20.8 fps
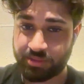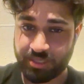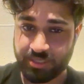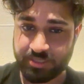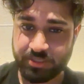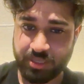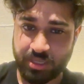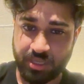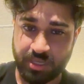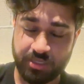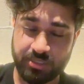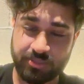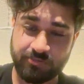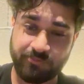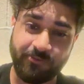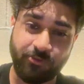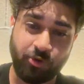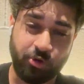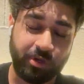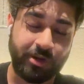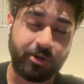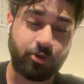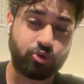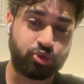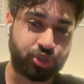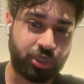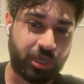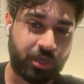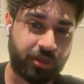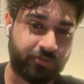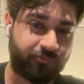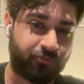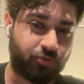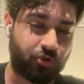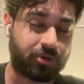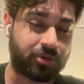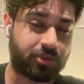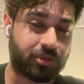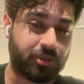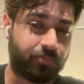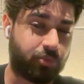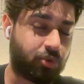In this case, we wanted to check
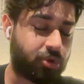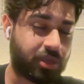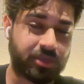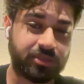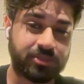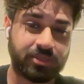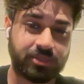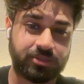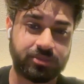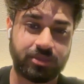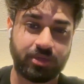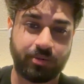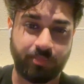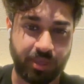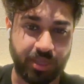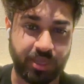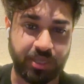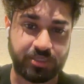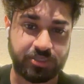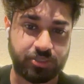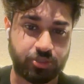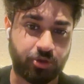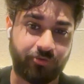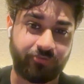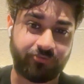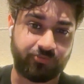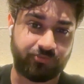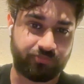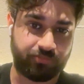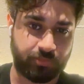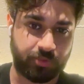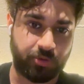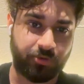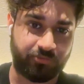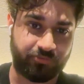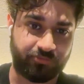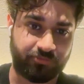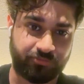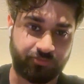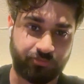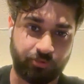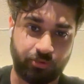what the booking system is of,
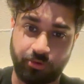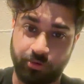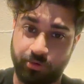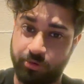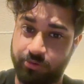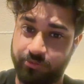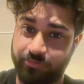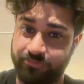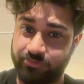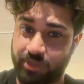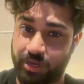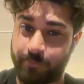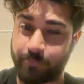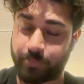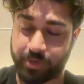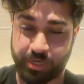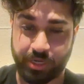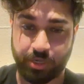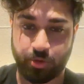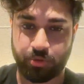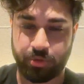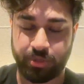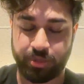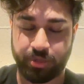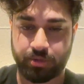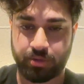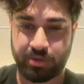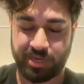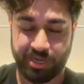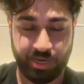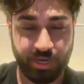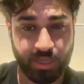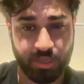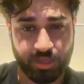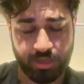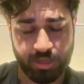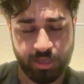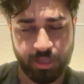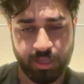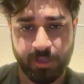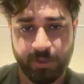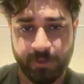of that particular
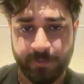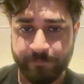clinic.